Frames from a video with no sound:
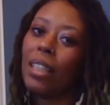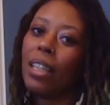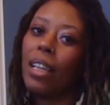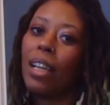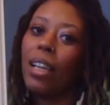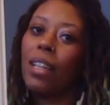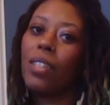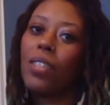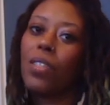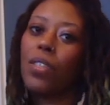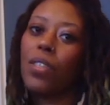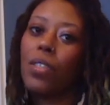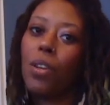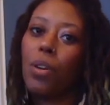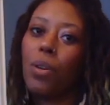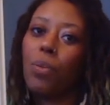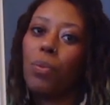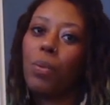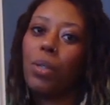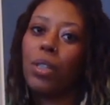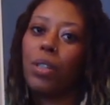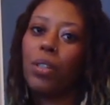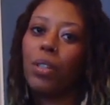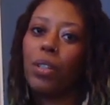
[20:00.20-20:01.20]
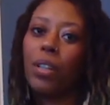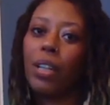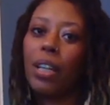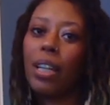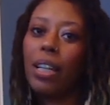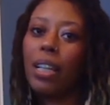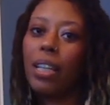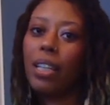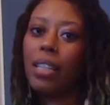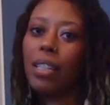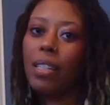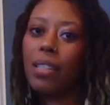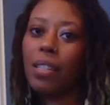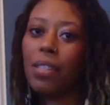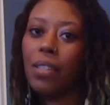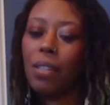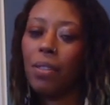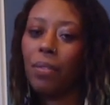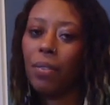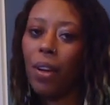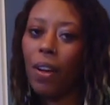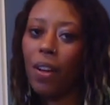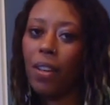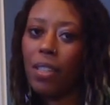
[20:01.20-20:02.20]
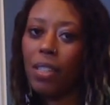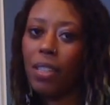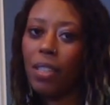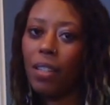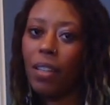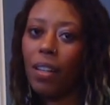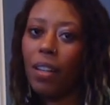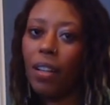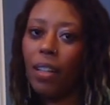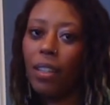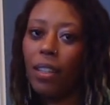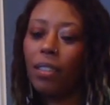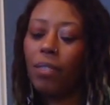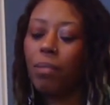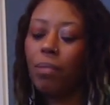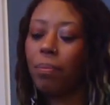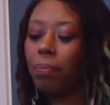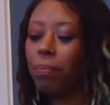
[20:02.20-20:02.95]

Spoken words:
And so when you're in Savasana,